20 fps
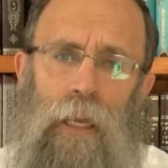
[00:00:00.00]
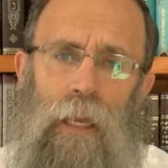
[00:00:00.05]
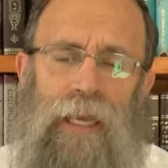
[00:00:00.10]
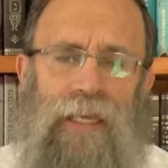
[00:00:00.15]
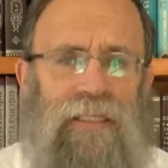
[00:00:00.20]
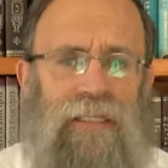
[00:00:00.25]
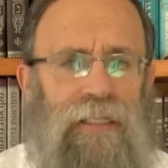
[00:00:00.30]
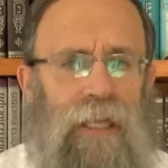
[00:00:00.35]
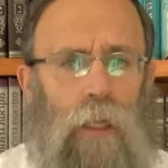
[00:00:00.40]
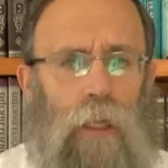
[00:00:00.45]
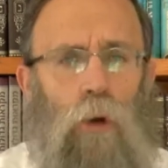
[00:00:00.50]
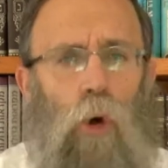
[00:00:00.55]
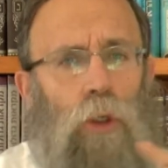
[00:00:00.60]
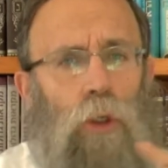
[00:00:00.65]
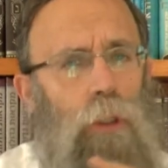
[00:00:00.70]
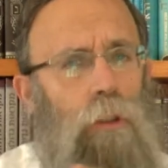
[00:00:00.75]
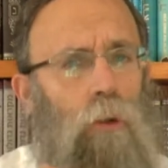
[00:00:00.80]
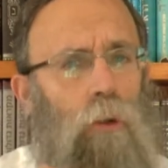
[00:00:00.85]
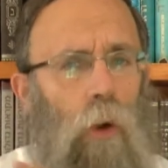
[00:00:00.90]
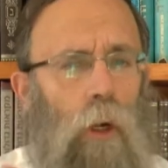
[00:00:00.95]
is not
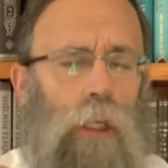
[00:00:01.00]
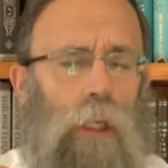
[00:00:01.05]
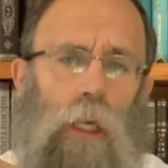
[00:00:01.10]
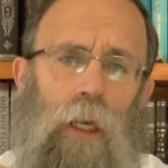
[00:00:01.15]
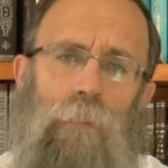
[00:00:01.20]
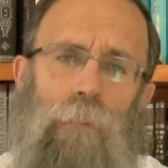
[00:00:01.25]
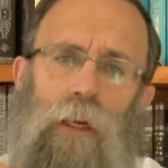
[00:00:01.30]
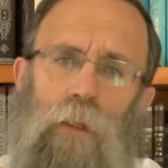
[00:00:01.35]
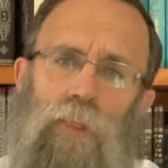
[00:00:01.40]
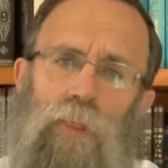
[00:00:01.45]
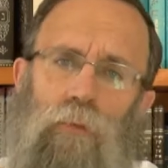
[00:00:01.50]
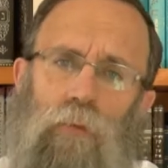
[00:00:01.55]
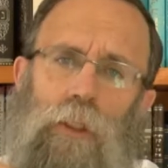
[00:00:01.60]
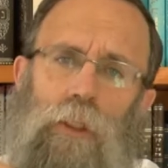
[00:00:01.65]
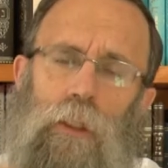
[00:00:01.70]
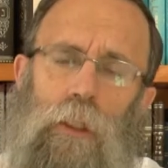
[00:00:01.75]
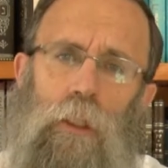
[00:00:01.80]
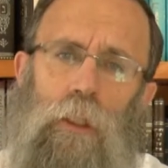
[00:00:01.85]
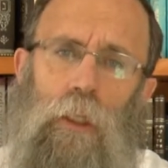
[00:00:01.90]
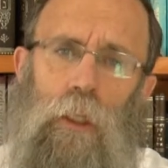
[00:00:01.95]
only talking about
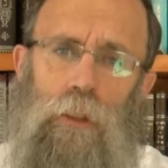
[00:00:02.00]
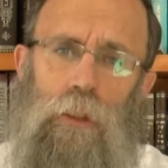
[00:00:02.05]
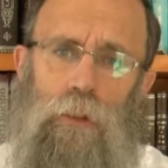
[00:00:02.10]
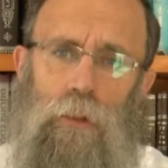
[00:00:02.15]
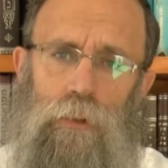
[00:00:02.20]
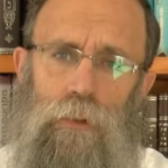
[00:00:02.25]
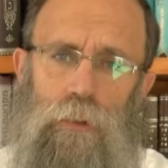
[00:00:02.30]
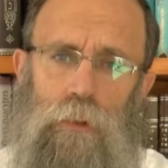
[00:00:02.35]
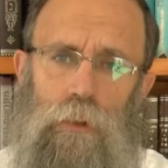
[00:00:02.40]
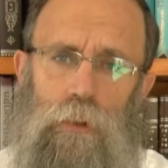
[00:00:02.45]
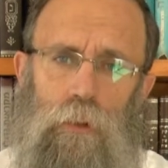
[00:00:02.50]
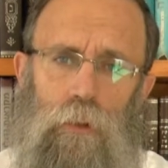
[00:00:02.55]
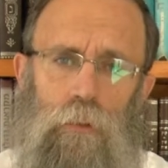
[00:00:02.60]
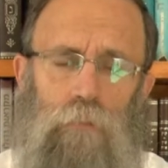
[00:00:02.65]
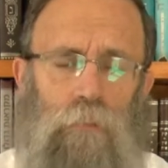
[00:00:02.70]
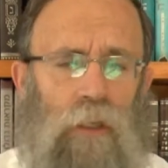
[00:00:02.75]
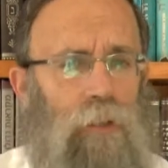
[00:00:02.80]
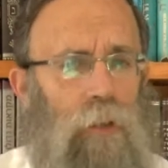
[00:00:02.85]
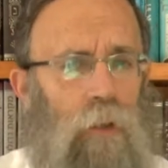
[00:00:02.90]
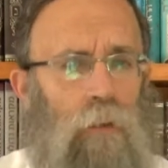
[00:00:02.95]
3 teenagers,
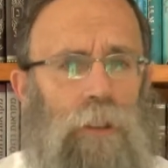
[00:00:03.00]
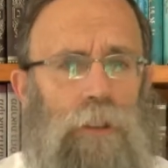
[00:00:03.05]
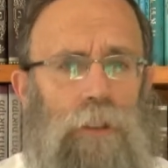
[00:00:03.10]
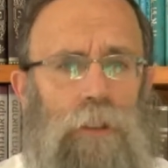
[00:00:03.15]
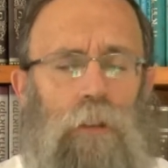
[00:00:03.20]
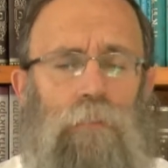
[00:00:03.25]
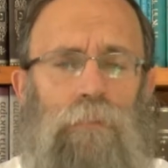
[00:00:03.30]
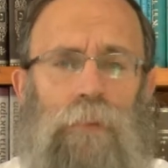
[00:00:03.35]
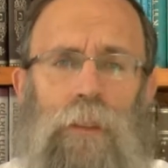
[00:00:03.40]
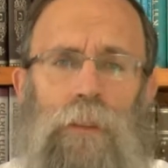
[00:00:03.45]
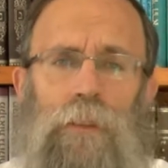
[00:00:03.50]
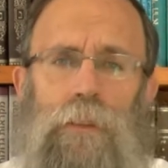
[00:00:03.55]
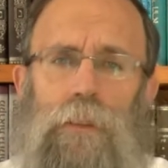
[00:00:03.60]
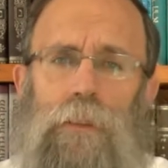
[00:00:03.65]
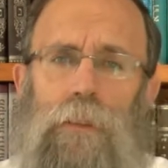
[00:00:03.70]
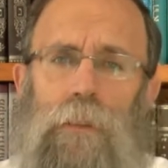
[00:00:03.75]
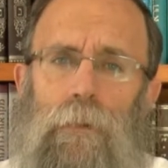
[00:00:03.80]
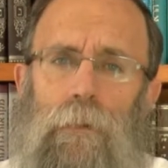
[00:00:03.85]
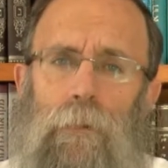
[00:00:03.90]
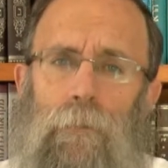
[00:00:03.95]
may they rest in
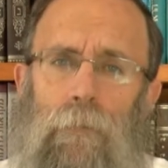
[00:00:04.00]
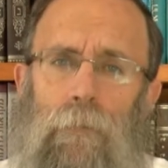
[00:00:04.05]
peace,